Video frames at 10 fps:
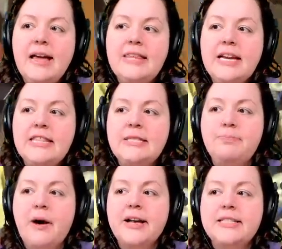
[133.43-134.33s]
think this
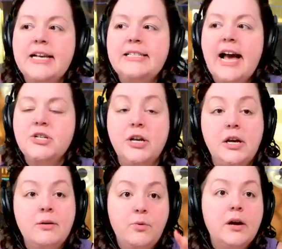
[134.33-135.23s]
bus is actually
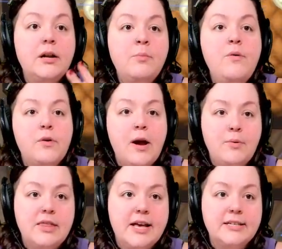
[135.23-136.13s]
gonna, we're gonna move around
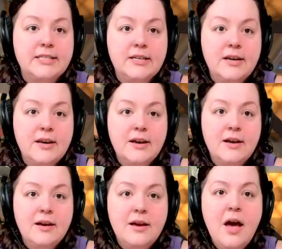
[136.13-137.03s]
with this.
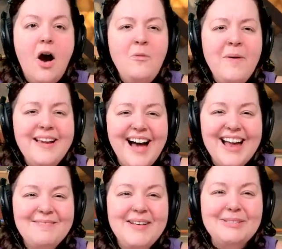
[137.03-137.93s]
Oh my
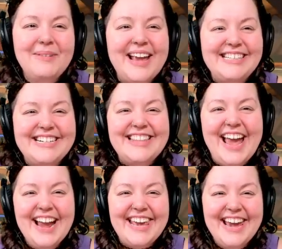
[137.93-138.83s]
God, Miss Blazer, thank
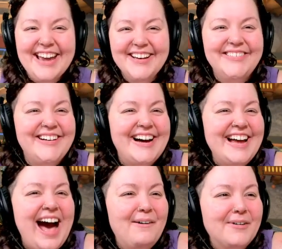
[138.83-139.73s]
you.
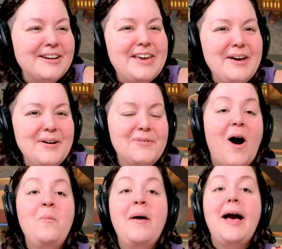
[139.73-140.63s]
How are you?
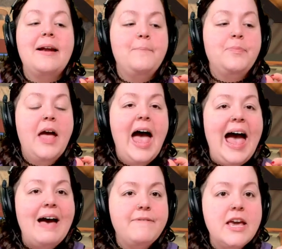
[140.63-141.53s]
Oh my God,
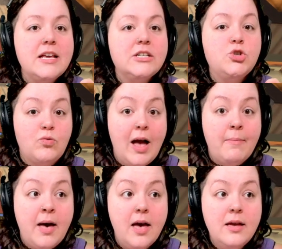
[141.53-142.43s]
heavy
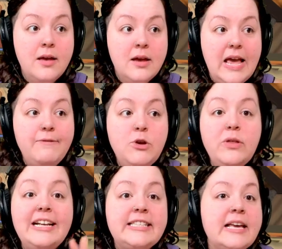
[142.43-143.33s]
drama. If you
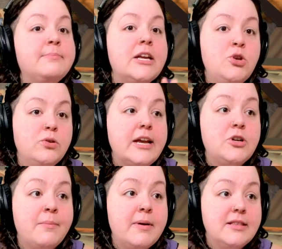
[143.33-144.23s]
like Sims and you like
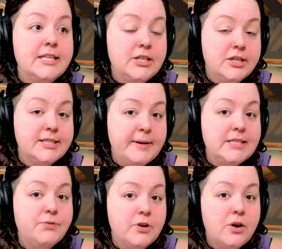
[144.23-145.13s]
drama, this is a good
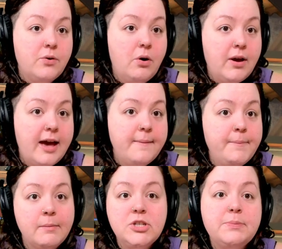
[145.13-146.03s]
space for you, okay?
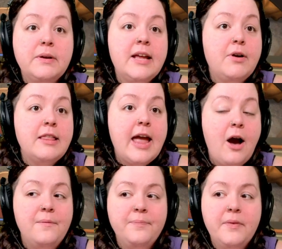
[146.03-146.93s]
I'm just putting that right now.